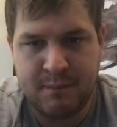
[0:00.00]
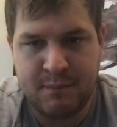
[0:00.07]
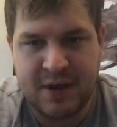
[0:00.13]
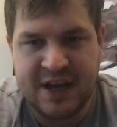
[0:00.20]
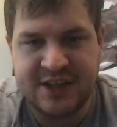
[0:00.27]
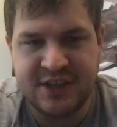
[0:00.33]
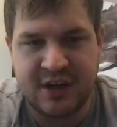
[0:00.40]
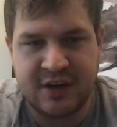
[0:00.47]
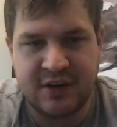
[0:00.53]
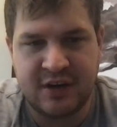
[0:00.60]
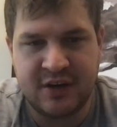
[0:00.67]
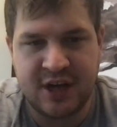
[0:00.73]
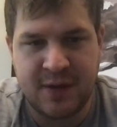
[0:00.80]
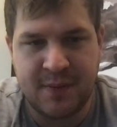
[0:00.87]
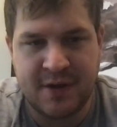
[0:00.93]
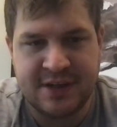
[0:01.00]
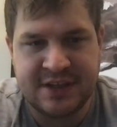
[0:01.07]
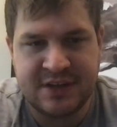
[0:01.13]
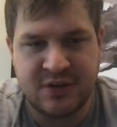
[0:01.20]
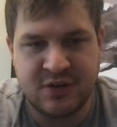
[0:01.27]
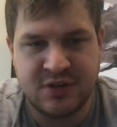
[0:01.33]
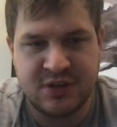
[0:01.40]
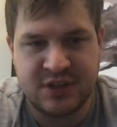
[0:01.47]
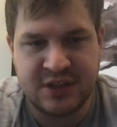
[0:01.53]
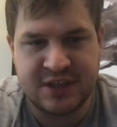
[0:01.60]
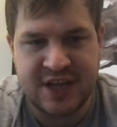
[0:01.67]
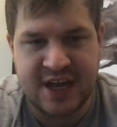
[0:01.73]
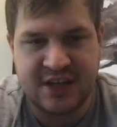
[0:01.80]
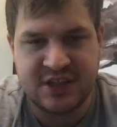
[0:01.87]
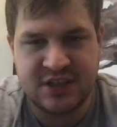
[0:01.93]
based on Tomaz's
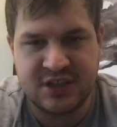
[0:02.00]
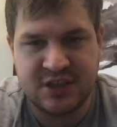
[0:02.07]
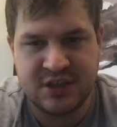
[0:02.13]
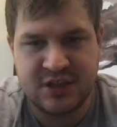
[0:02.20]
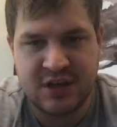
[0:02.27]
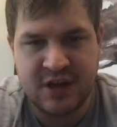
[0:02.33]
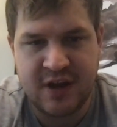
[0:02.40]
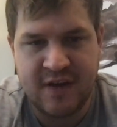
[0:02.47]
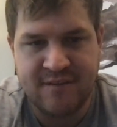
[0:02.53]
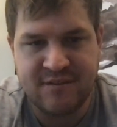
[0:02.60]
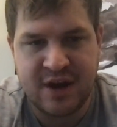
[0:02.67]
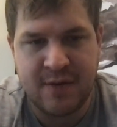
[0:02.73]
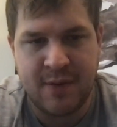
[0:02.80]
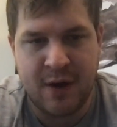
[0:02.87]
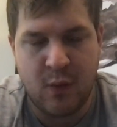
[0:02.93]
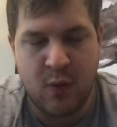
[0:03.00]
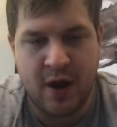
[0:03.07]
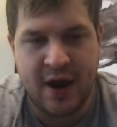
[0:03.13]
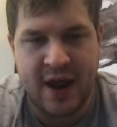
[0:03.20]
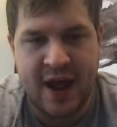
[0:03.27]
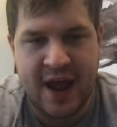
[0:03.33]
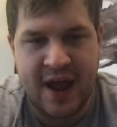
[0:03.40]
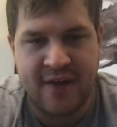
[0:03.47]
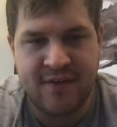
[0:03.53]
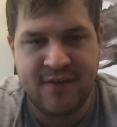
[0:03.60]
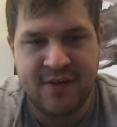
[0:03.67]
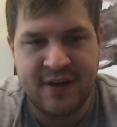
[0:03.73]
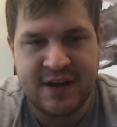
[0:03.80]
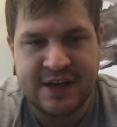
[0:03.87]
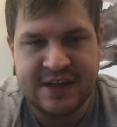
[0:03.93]
success, favored by one and a
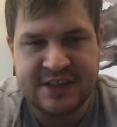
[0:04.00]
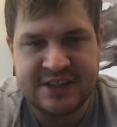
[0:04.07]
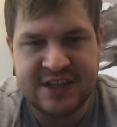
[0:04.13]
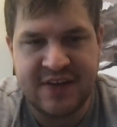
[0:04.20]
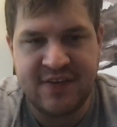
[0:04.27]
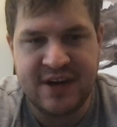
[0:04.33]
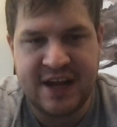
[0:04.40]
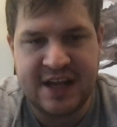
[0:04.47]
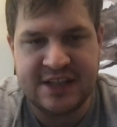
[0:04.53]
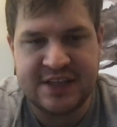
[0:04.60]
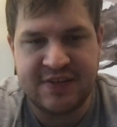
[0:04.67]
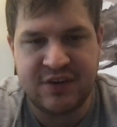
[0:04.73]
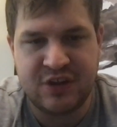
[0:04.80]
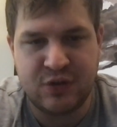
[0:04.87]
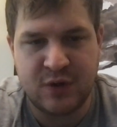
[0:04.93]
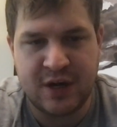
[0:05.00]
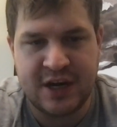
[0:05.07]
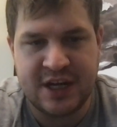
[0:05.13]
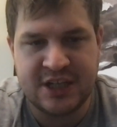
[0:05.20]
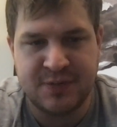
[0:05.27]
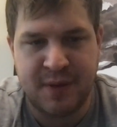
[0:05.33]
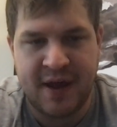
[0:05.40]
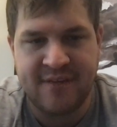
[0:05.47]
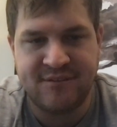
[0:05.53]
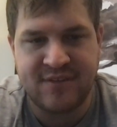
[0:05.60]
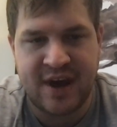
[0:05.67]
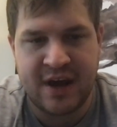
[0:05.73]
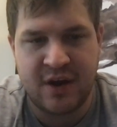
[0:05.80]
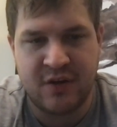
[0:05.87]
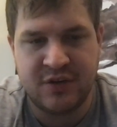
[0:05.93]
half. 78-73 is my
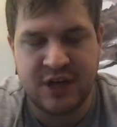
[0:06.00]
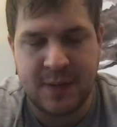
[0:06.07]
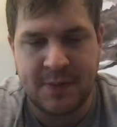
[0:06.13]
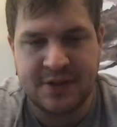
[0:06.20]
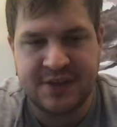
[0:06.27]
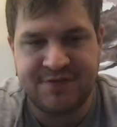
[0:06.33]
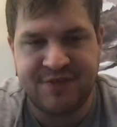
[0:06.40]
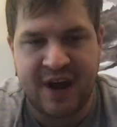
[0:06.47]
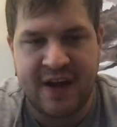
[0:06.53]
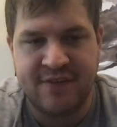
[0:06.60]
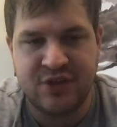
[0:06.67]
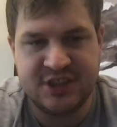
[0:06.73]
final. Tip as a five.